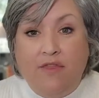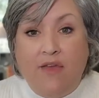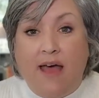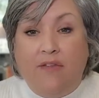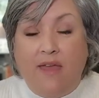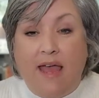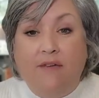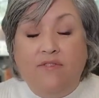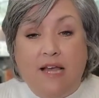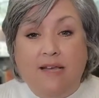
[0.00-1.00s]
that they
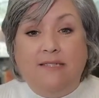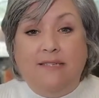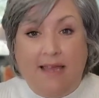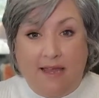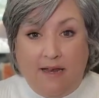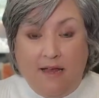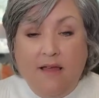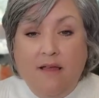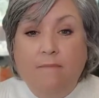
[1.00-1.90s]
have tests in.